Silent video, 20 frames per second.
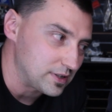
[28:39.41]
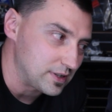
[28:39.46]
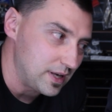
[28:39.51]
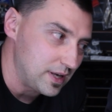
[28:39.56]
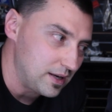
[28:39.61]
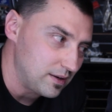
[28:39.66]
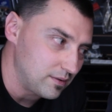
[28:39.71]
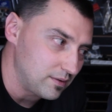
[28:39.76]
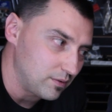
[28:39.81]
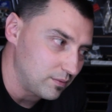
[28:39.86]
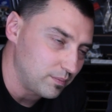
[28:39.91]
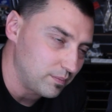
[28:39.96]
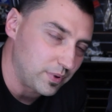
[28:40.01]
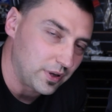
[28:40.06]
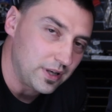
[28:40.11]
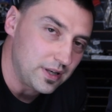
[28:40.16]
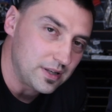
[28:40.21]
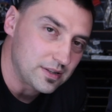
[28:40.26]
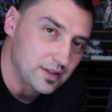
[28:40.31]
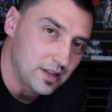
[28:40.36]
then
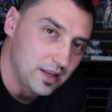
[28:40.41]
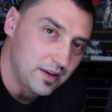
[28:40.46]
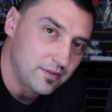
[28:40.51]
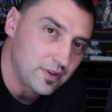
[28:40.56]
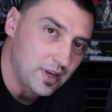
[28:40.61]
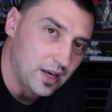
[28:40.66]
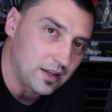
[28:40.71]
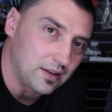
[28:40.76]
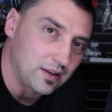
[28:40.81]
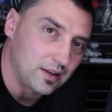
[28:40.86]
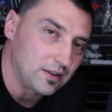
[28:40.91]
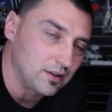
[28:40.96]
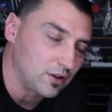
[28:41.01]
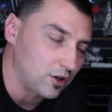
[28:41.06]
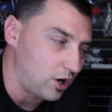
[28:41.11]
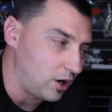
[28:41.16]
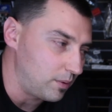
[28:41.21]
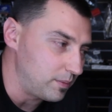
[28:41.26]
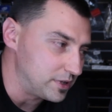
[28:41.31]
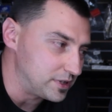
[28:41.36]
please leave that in the
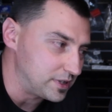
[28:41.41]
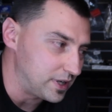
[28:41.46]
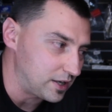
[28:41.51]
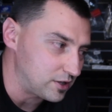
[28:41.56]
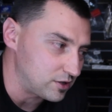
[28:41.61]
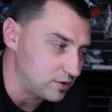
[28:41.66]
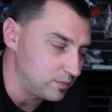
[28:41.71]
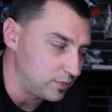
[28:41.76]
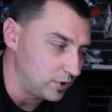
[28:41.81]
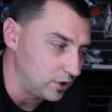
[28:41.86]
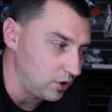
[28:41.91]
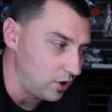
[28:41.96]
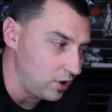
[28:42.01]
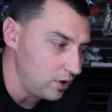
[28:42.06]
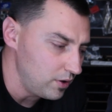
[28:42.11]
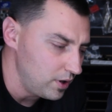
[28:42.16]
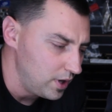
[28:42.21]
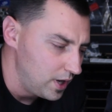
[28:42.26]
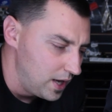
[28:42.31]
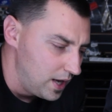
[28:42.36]
comment section below.